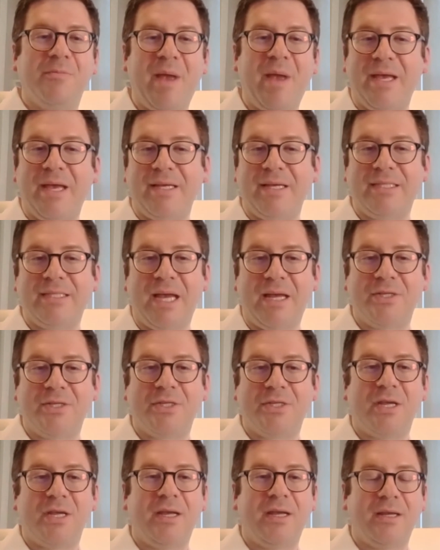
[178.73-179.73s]
paying
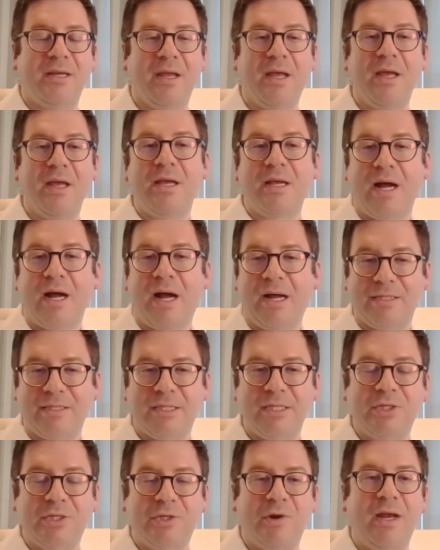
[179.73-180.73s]
attention,
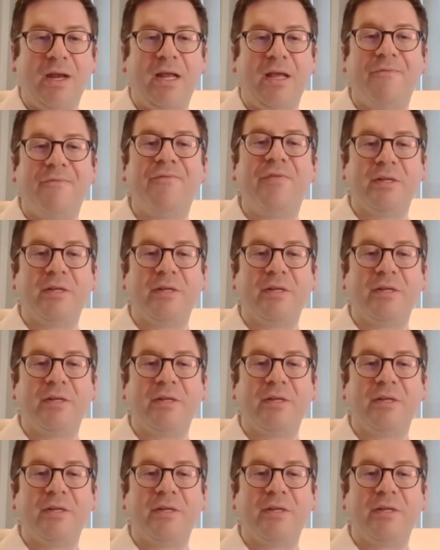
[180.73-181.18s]
concentrating,